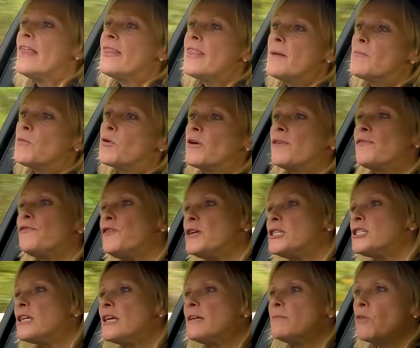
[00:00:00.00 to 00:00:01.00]
they're more
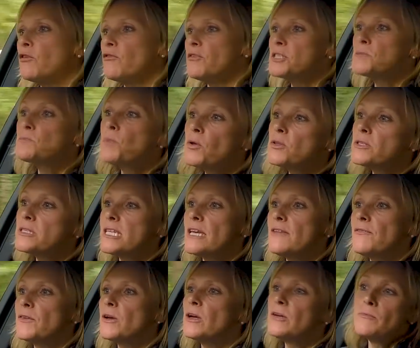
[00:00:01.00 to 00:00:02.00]
efficient, more
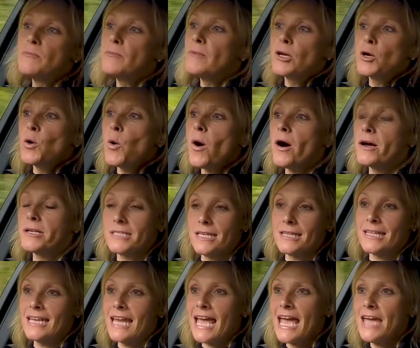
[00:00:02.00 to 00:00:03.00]
responsive, and quieter than